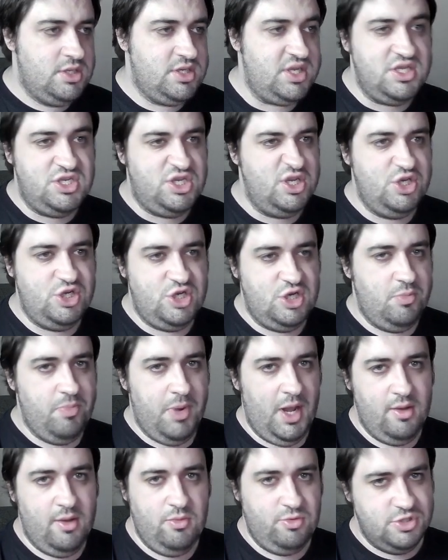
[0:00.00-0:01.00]
TCG
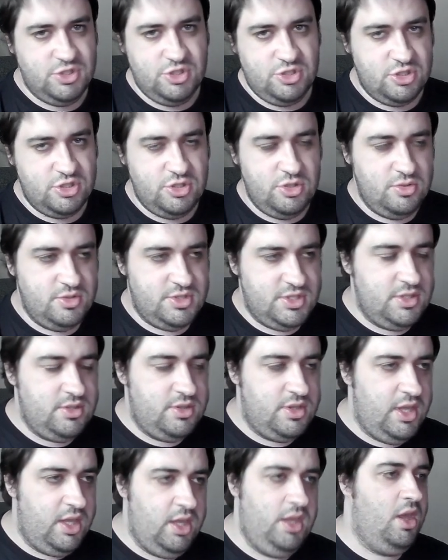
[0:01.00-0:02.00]
Player was just
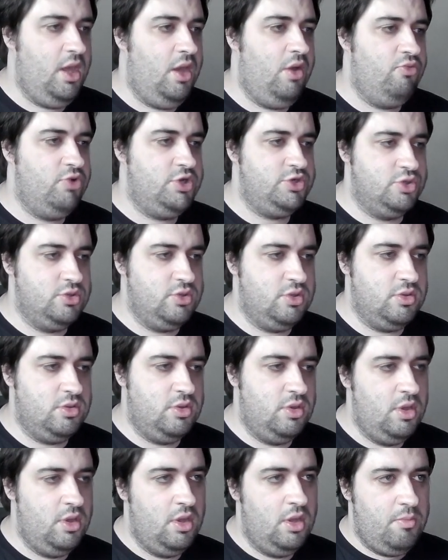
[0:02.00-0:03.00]
using the original
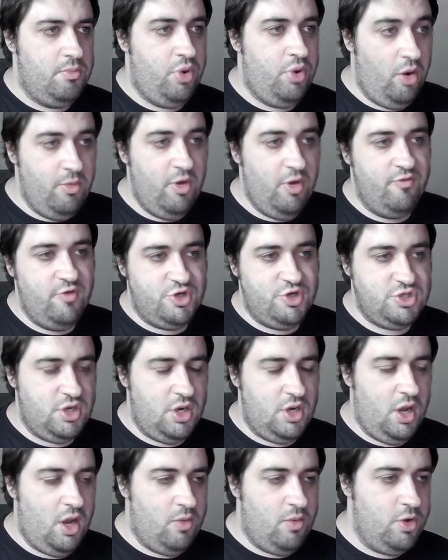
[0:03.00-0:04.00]
promo
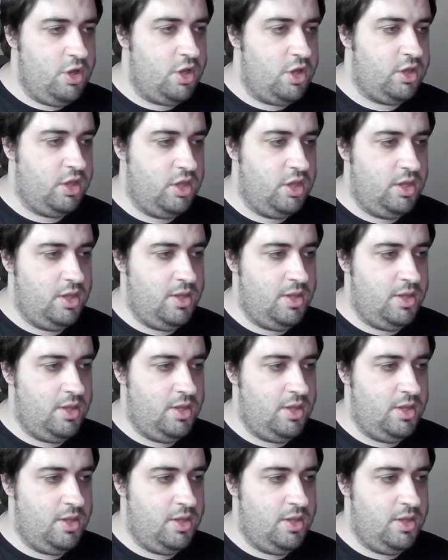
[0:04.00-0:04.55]
version artwork.